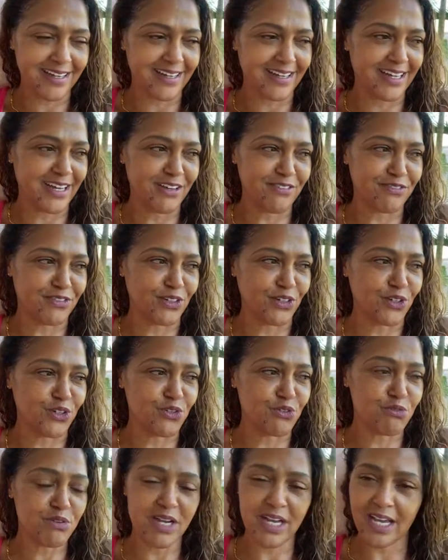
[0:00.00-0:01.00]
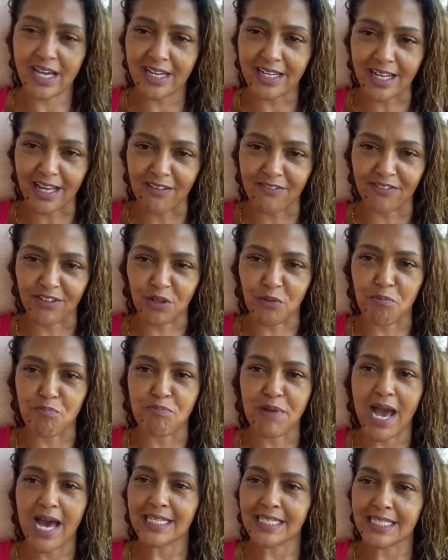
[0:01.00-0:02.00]
I feel great. I feel
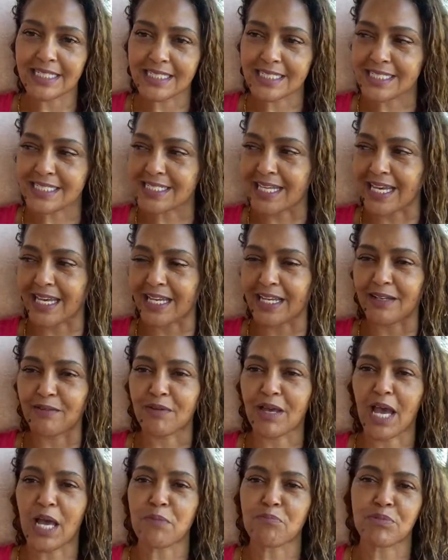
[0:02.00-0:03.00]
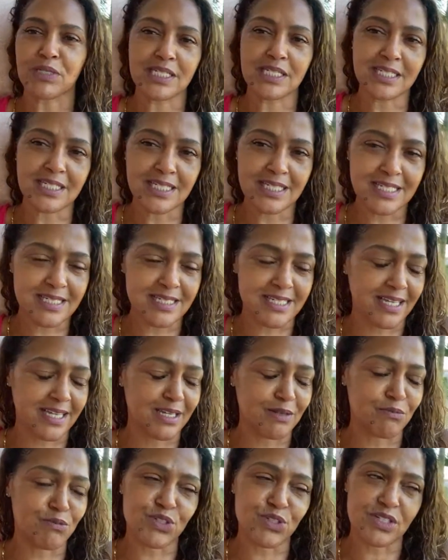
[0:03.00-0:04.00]
balanced and at peace. And
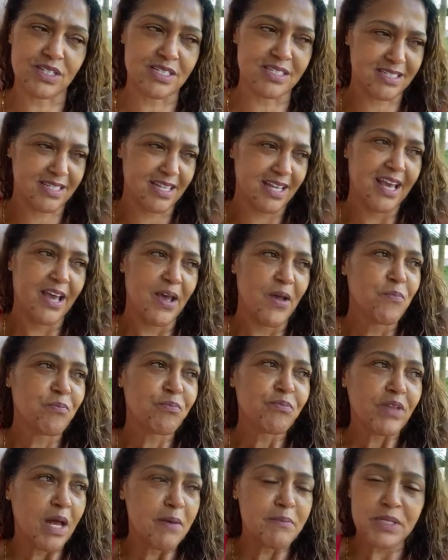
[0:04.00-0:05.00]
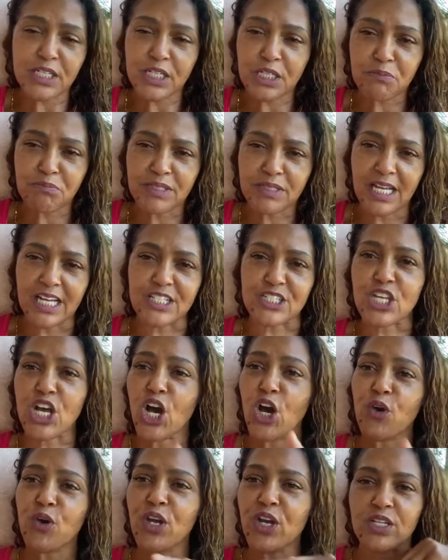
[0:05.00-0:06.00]
I'm in a good place. Oh,
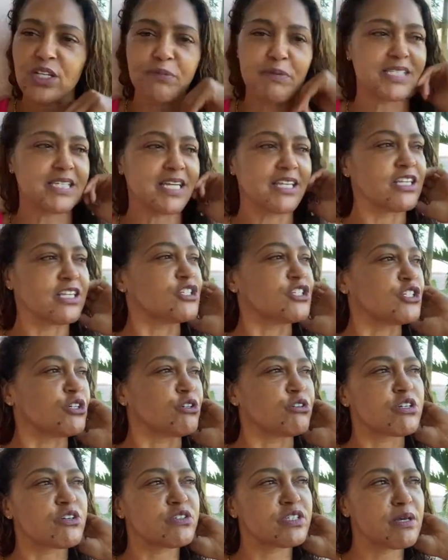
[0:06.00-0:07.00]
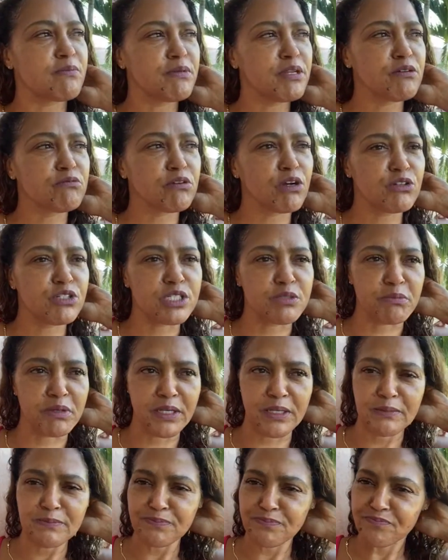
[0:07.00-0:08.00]
here, let me say this too. So somebody wrote to
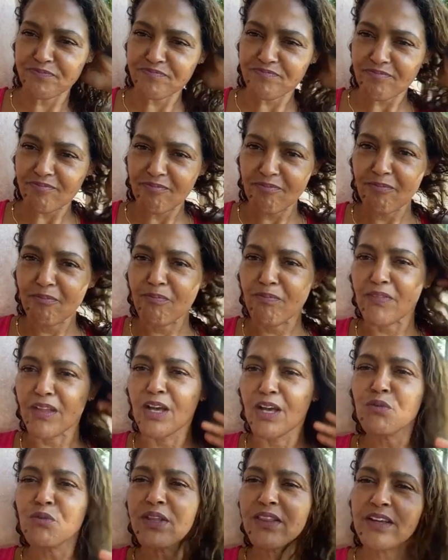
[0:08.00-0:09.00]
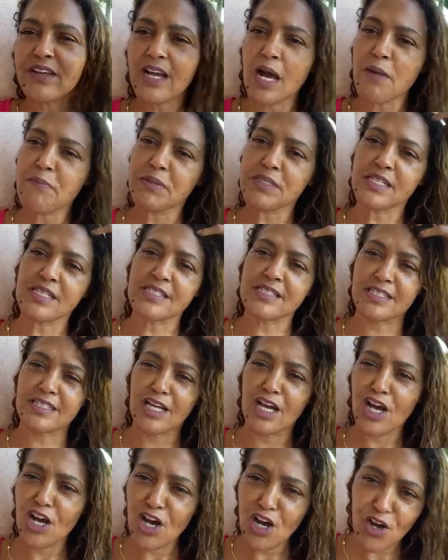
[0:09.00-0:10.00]
me on one of the comments and said,
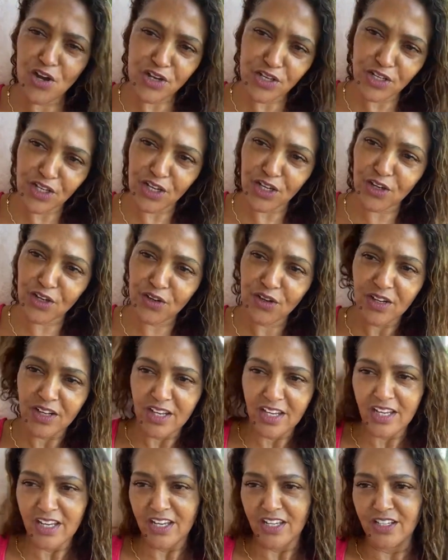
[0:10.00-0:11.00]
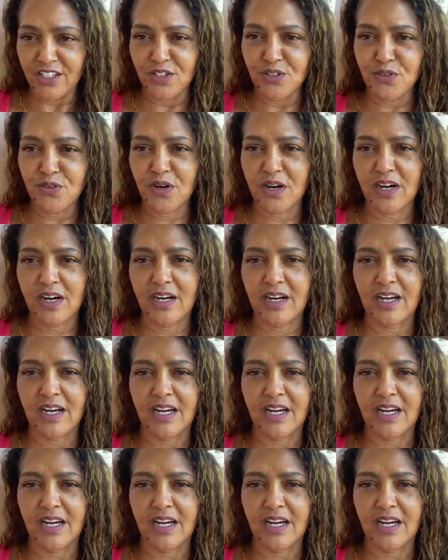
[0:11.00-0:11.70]
oh, you are,